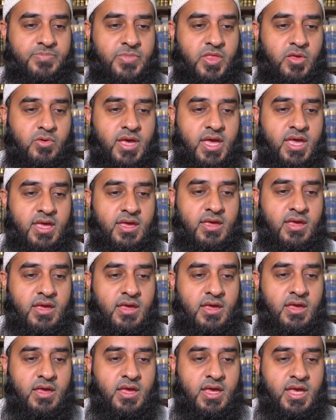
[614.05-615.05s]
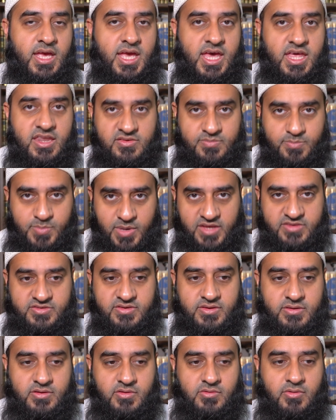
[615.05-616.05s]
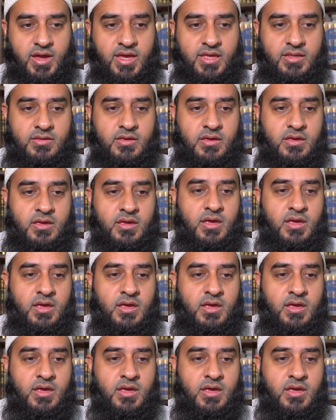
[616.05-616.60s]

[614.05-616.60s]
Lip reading: Okay, it is blessed, right?